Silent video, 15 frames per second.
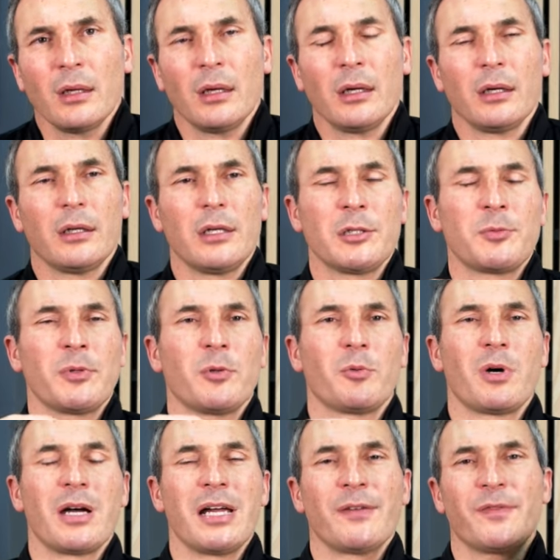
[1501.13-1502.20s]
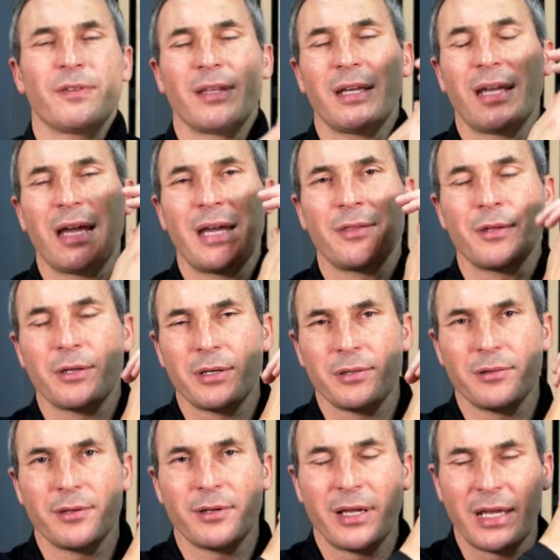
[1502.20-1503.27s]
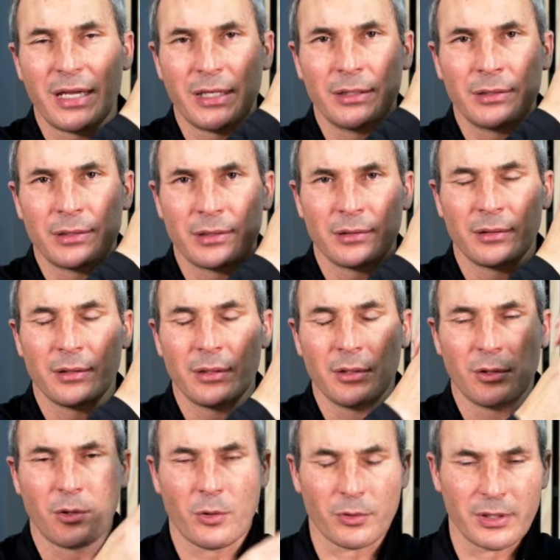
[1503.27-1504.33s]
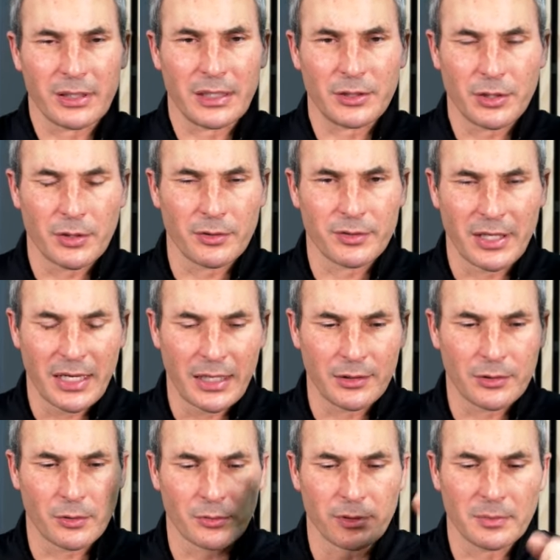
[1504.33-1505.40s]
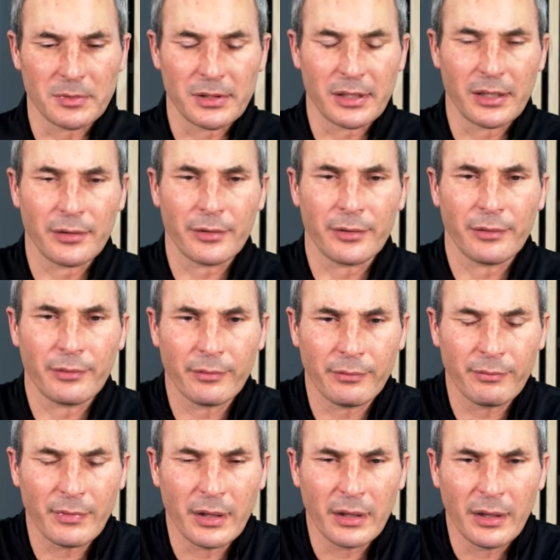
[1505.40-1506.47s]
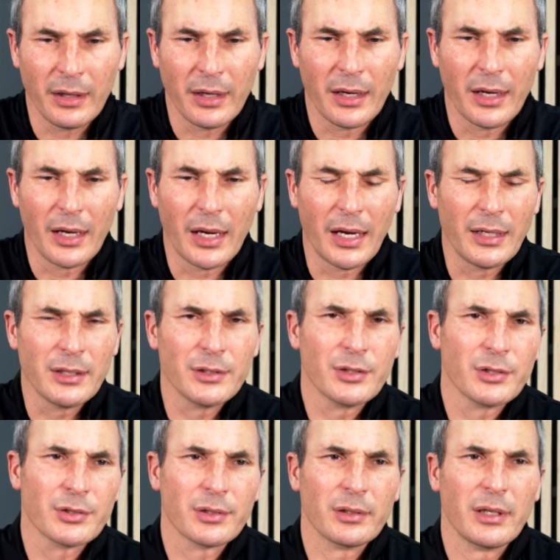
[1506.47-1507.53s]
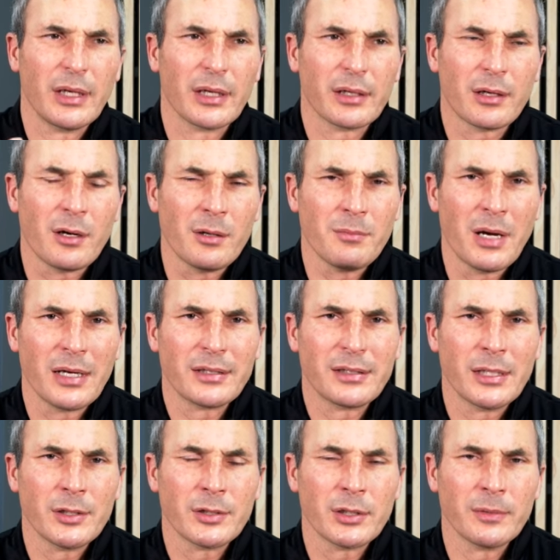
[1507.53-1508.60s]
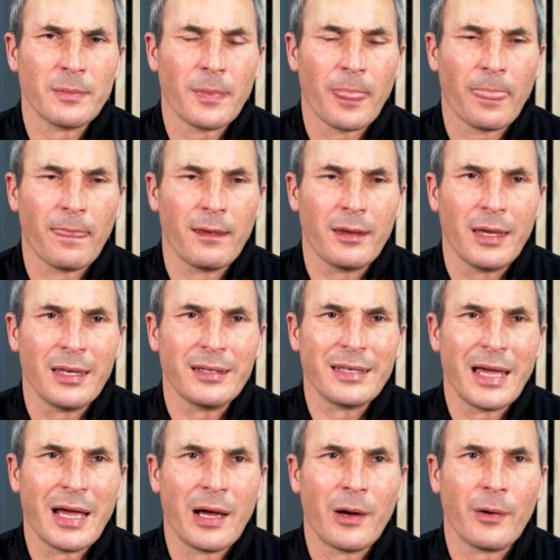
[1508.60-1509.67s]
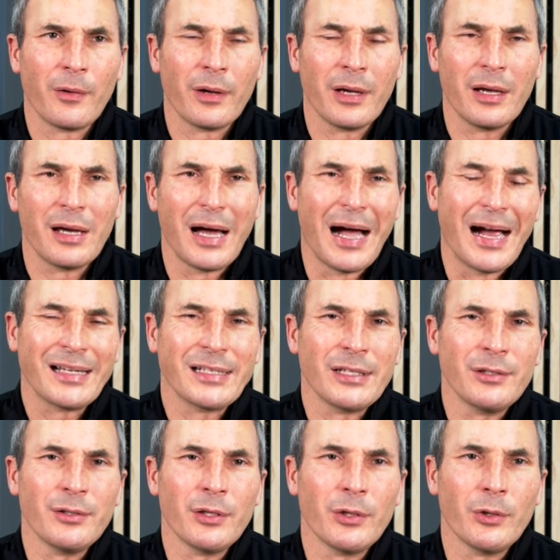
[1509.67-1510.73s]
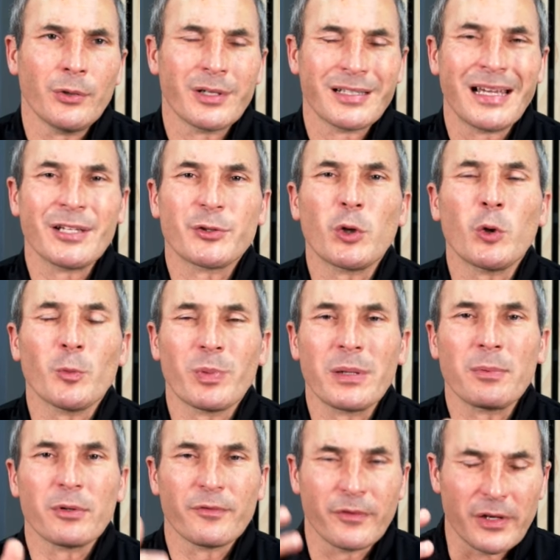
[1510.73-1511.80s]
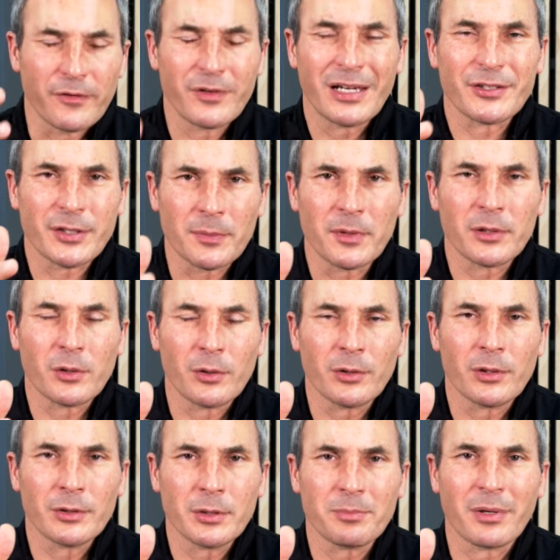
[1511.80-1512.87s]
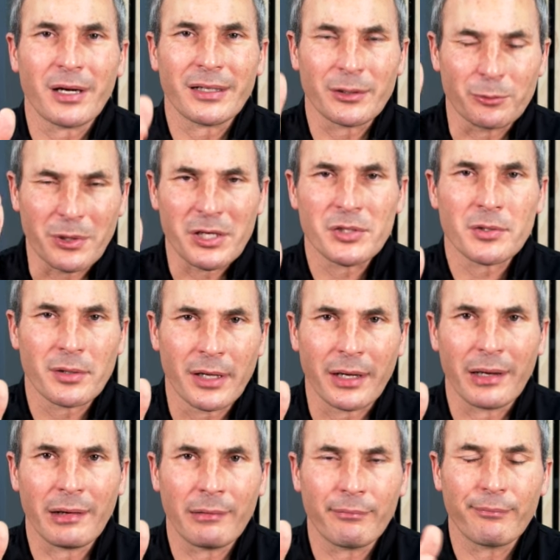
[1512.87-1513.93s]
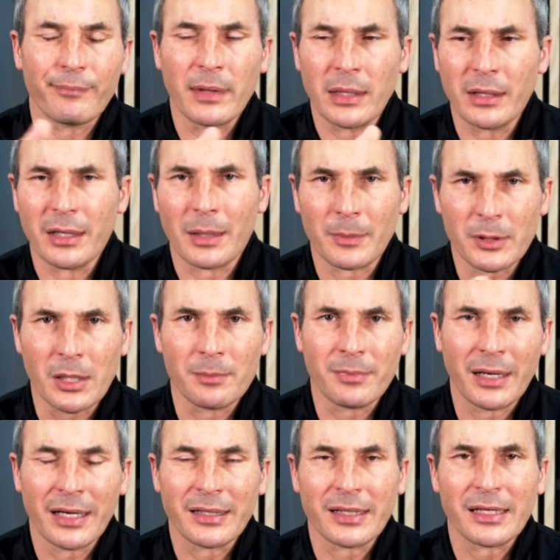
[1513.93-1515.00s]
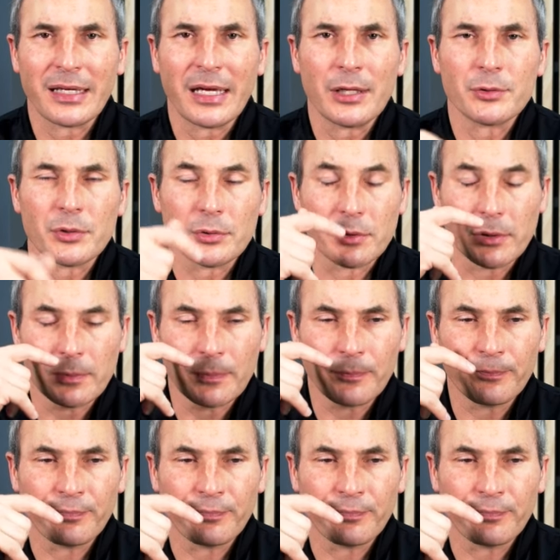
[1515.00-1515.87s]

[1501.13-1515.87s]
a husband and wife, and they had their hands holding each other's hands, holding up together. And it caught my attention. Now, I didn't know, because I had told people, if you got something going on in your body, raise your hand. And I'm going to come by and lay hands on you.